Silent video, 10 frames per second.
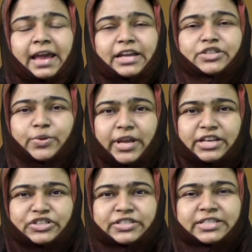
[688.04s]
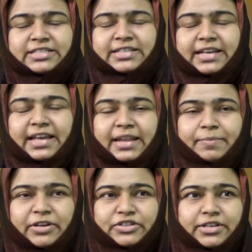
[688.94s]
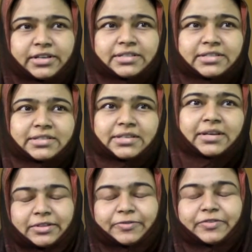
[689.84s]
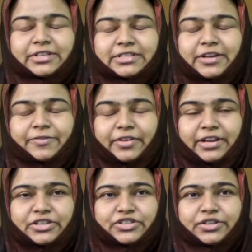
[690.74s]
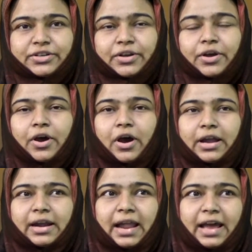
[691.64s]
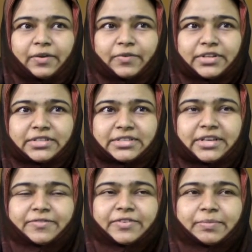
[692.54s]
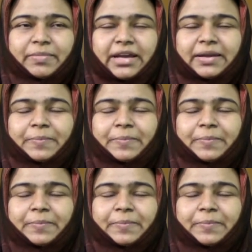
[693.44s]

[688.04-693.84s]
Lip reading: educationist academicians. The first definition on language is given by: